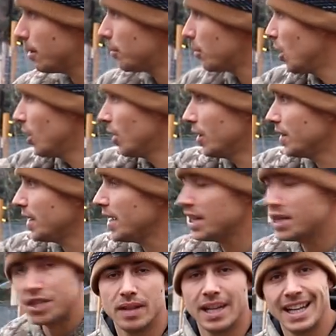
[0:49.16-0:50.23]
up all on the
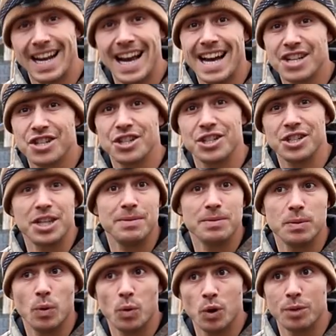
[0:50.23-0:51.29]
edge and it actually seems
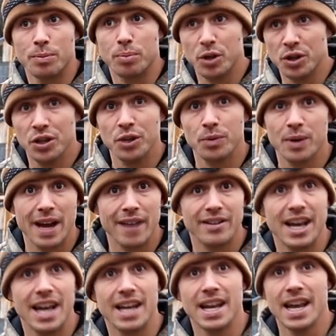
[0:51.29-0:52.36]
to be working pretty good. We haven't
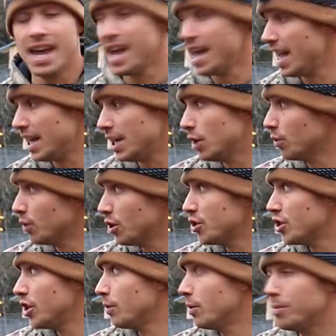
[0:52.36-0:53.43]
had any
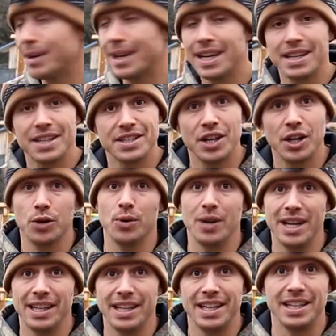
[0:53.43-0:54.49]
erosion and we've been getting a ton of
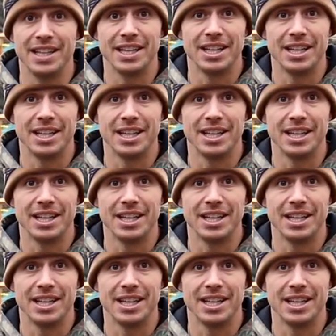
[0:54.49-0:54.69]
rain lately.